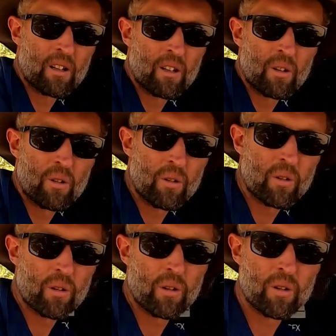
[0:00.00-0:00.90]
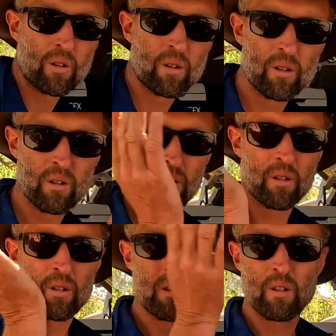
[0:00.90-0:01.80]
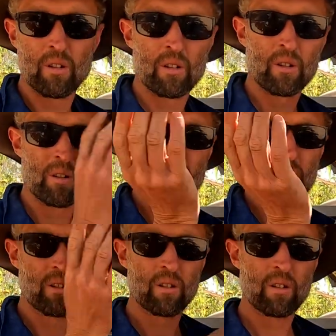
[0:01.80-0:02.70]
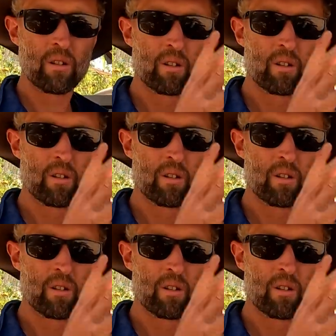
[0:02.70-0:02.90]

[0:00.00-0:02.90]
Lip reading: Shan, what's your favourite thing about staying at the homestead?